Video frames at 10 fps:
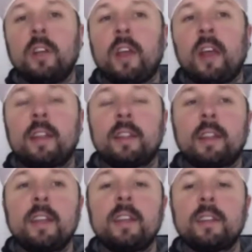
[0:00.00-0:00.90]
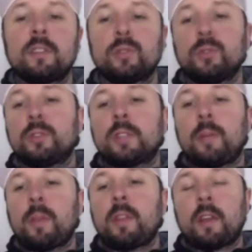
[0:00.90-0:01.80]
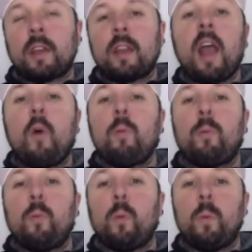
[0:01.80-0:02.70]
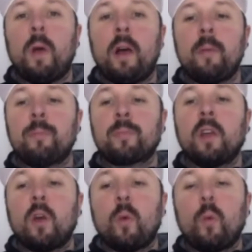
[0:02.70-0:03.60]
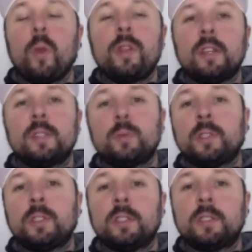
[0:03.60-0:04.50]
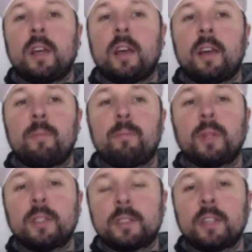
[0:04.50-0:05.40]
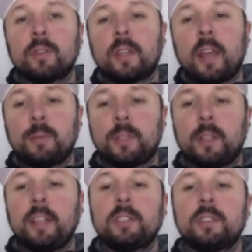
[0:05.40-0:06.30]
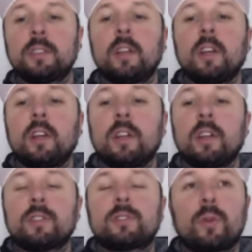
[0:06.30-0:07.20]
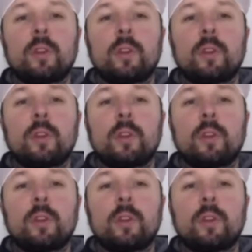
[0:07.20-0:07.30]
and leading into something that can help um, with this, which is uh, placenta encapsulation. So,